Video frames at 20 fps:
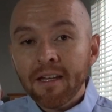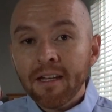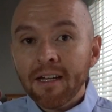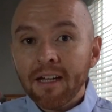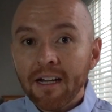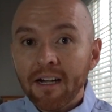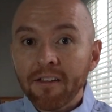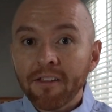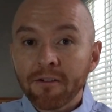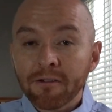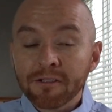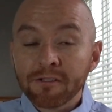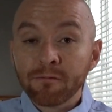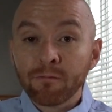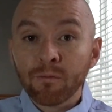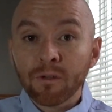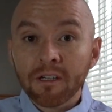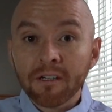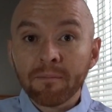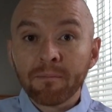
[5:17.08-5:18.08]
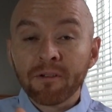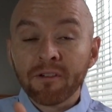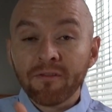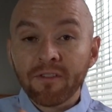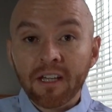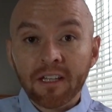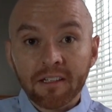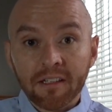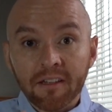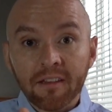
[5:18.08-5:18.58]
how there was one
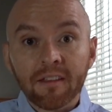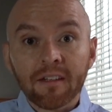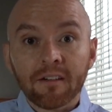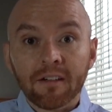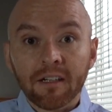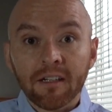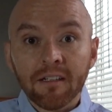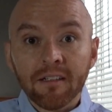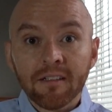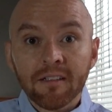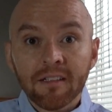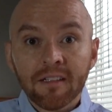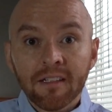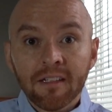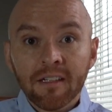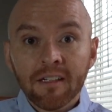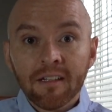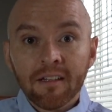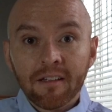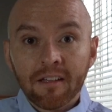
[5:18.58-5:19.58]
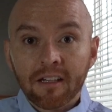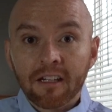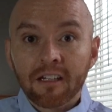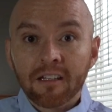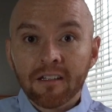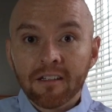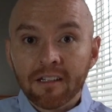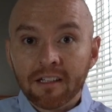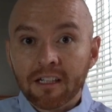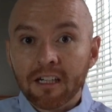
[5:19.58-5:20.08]
prevailing theory,
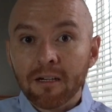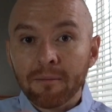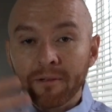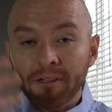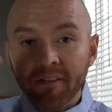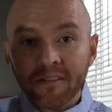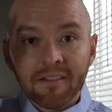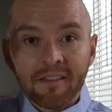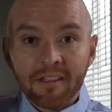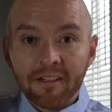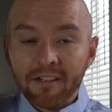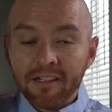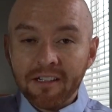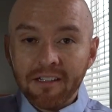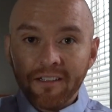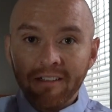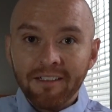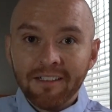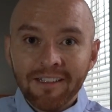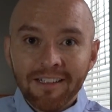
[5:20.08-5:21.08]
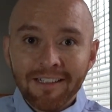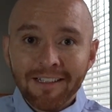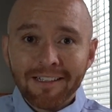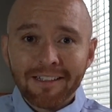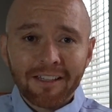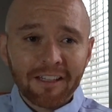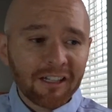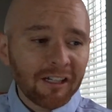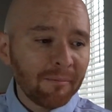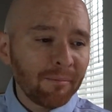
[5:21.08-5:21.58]
the cupboard theory,
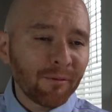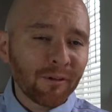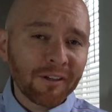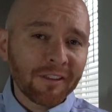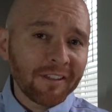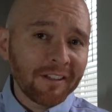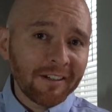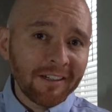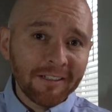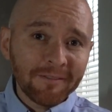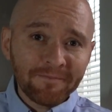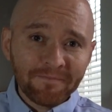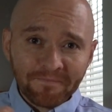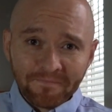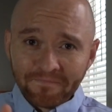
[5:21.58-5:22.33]
the cupboard theory,